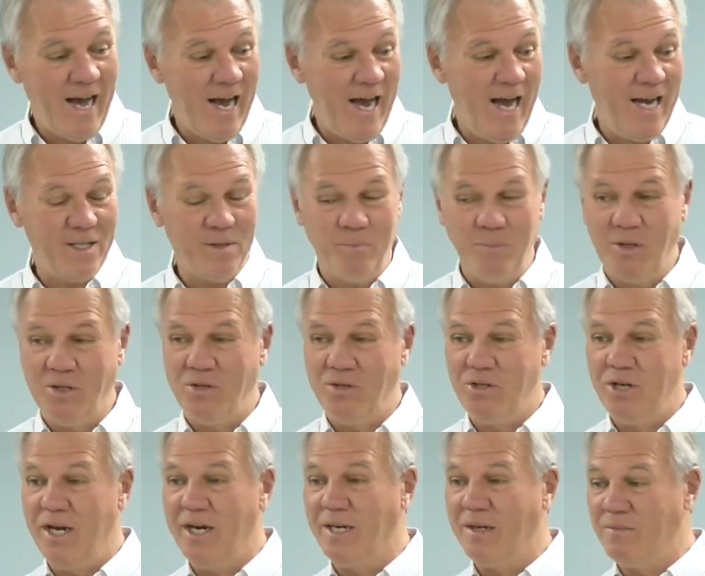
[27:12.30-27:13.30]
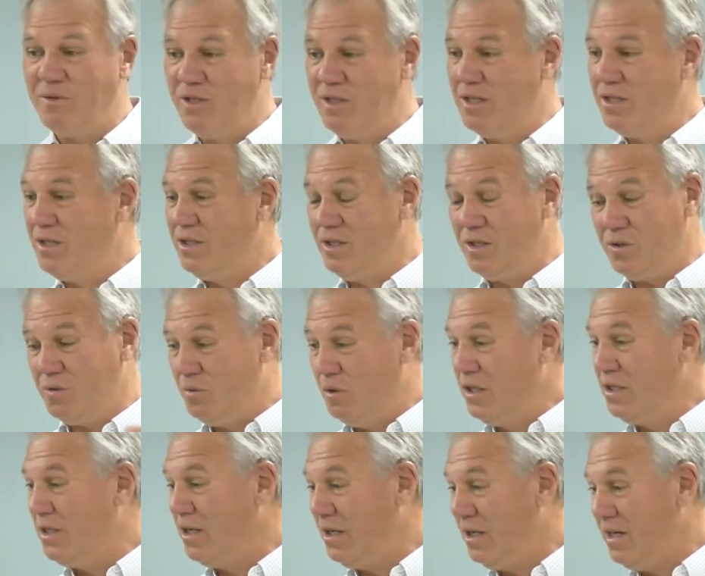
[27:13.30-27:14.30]
I asked Brother Jacobs just just
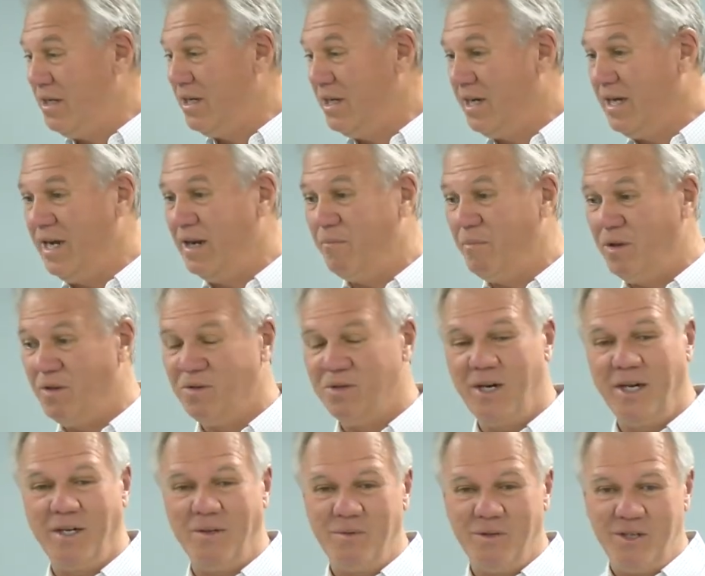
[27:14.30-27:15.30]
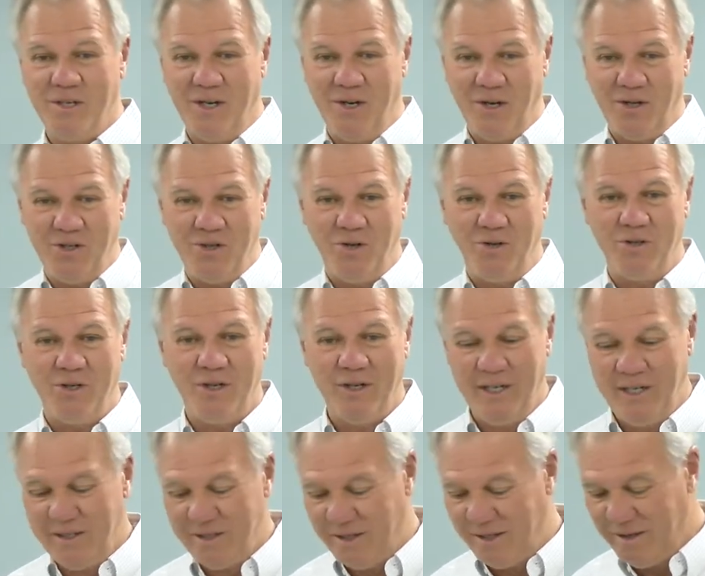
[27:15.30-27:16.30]
recently again. Brother Jacobs is in our church here,
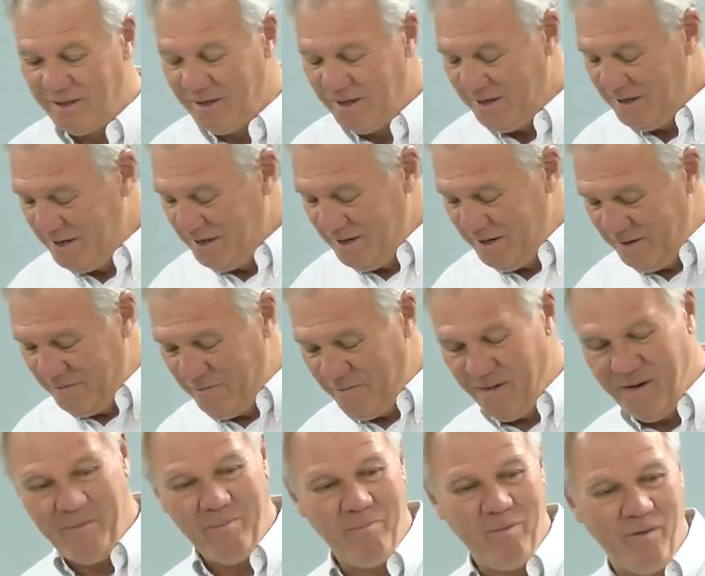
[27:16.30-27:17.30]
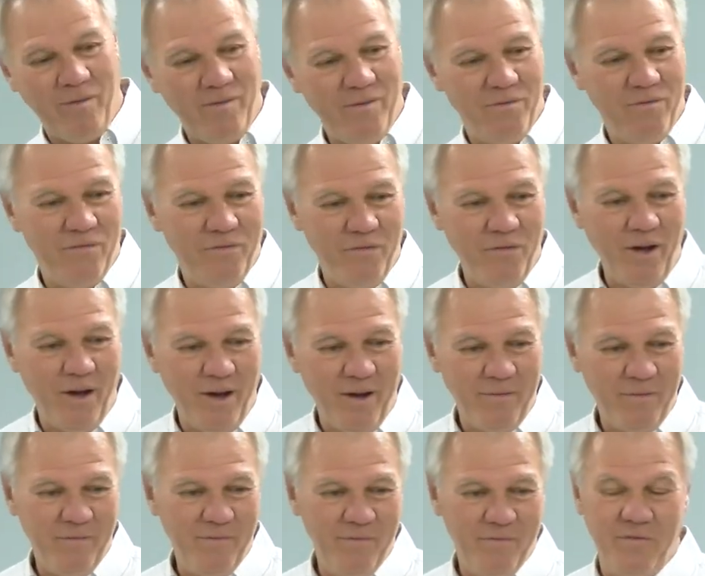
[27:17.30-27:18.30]
and he's a, a, a
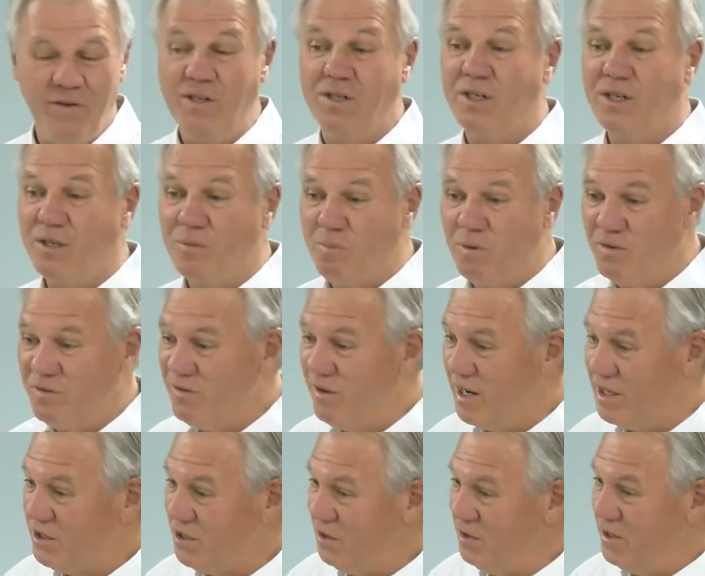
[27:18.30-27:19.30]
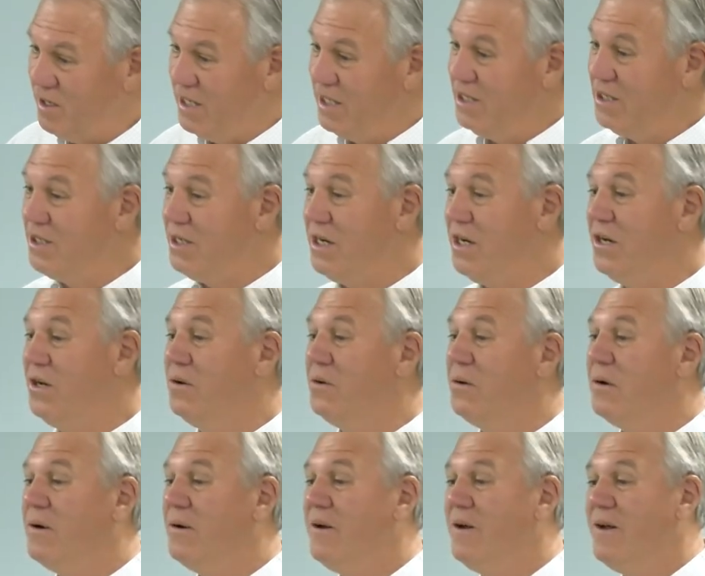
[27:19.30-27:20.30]
uh, physics professor, ECU.